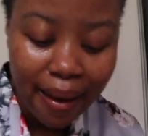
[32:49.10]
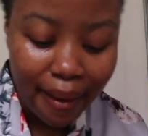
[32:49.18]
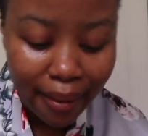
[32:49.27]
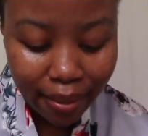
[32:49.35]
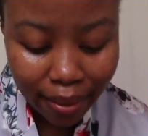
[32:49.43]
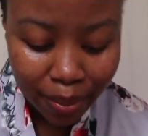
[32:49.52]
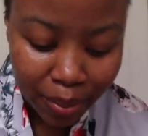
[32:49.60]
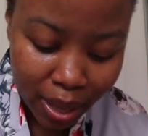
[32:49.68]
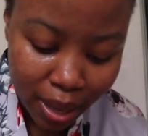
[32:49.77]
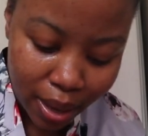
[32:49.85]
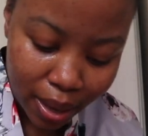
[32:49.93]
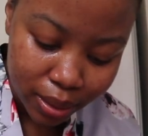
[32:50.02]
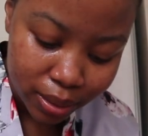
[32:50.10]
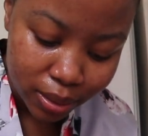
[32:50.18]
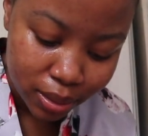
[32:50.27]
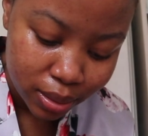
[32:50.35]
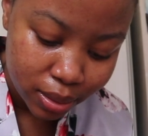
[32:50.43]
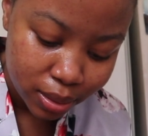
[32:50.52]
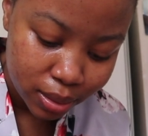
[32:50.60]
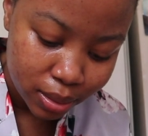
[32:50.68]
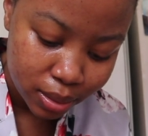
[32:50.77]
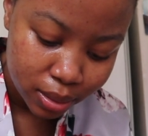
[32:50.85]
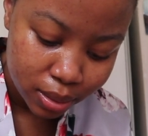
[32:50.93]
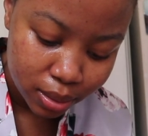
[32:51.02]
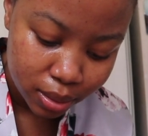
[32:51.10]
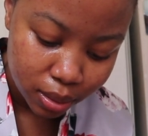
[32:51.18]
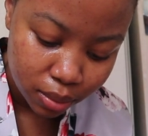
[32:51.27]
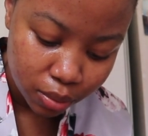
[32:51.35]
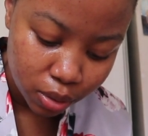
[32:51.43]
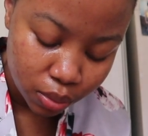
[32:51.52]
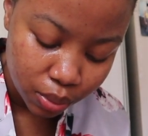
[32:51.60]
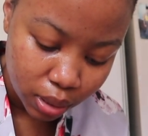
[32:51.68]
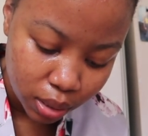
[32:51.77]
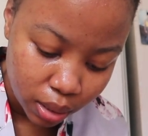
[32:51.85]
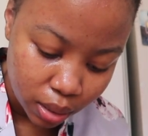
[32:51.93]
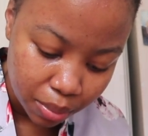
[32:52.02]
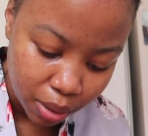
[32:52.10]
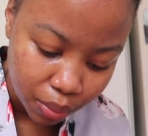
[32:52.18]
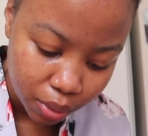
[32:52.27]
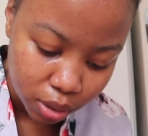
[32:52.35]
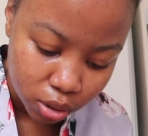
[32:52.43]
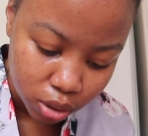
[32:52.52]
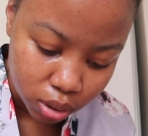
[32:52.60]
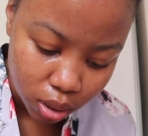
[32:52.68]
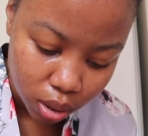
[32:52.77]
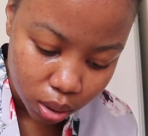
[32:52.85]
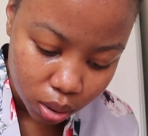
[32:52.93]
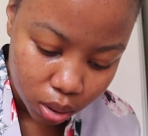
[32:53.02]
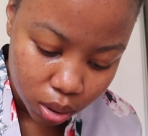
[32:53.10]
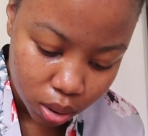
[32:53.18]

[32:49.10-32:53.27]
and let me get. I'm gonna lay my wig just now.